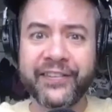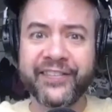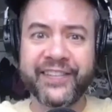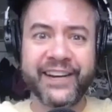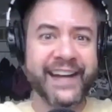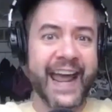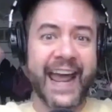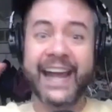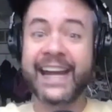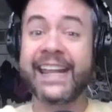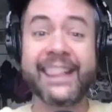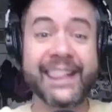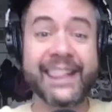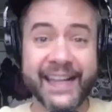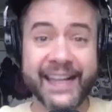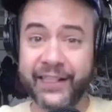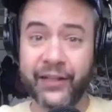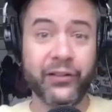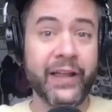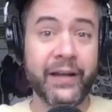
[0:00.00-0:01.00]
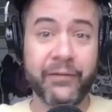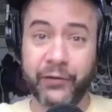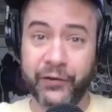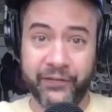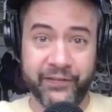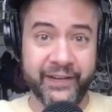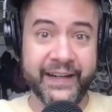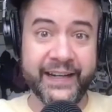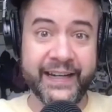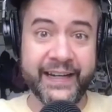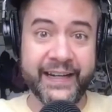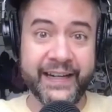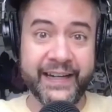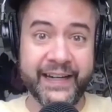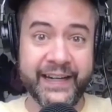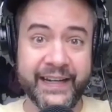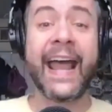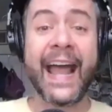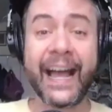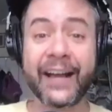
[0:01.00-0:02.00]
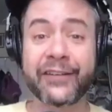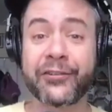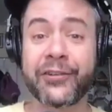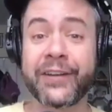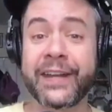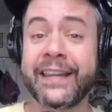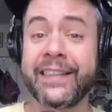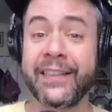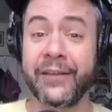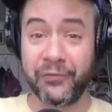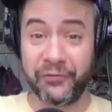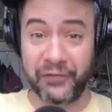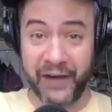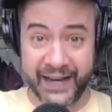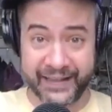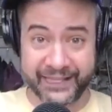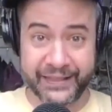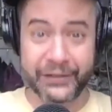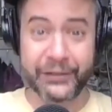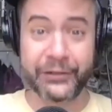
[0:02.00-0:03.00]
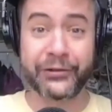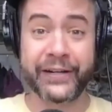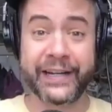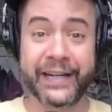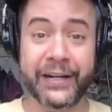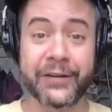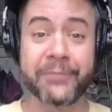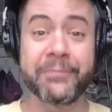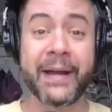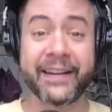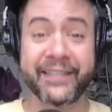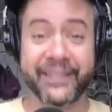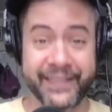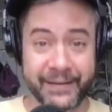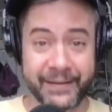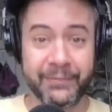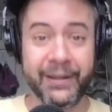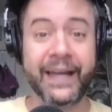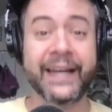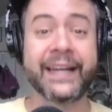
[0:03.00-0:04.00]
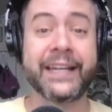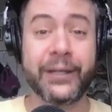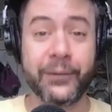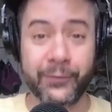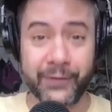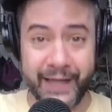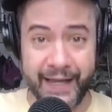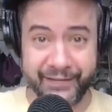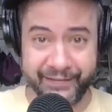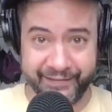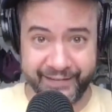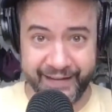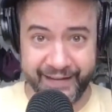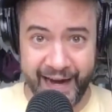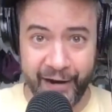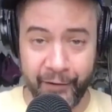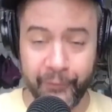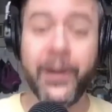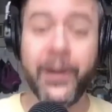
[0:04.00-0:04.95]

in anything they'll ever see here. And actually, the fact that you're here makes them like you less now